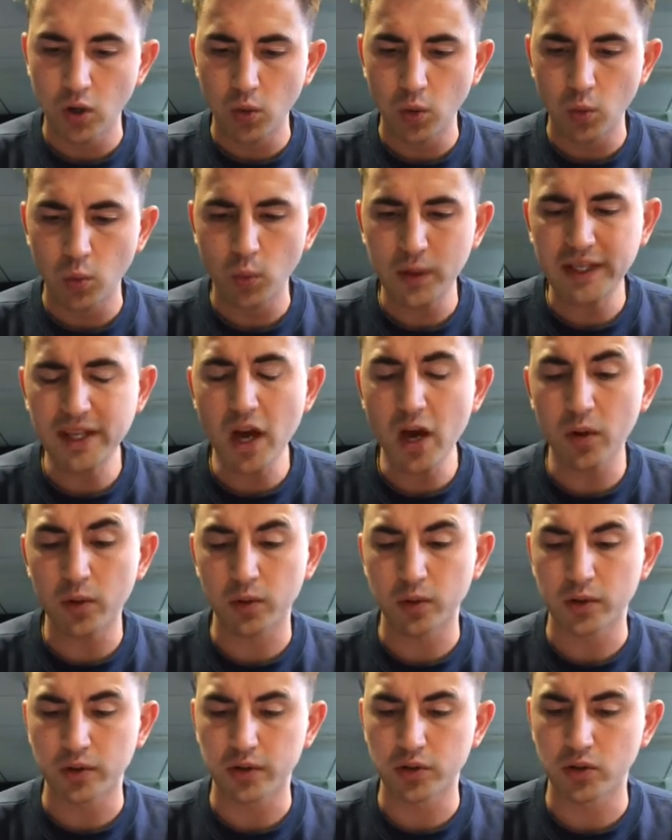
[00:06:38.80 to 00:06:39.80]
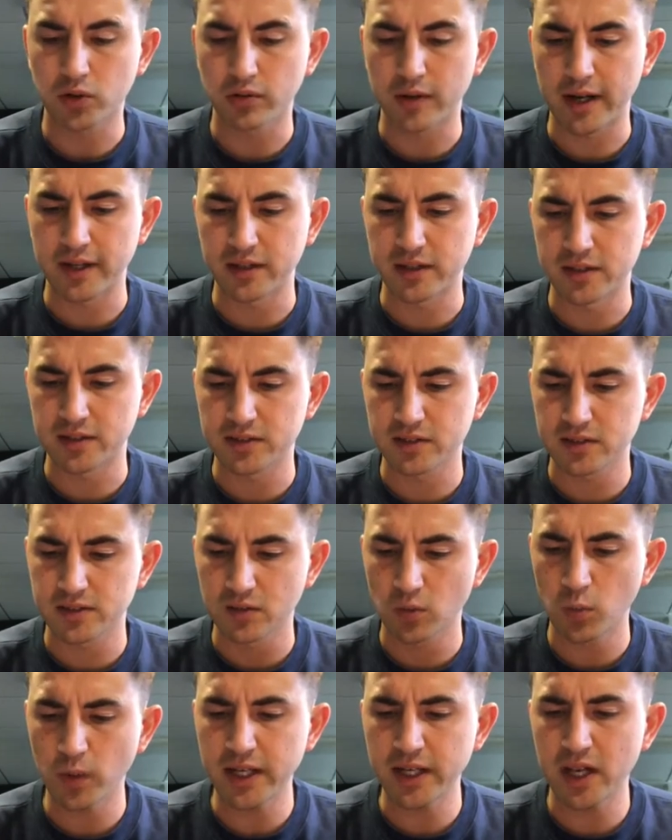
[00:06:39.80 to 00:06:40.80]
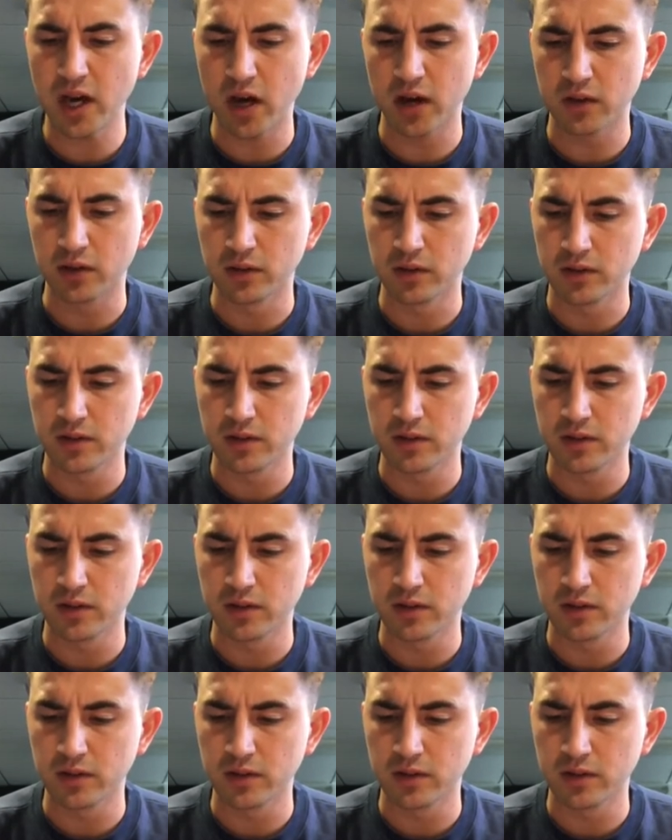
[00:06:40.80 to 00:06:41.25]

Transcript: "We know, your grandness, we know,"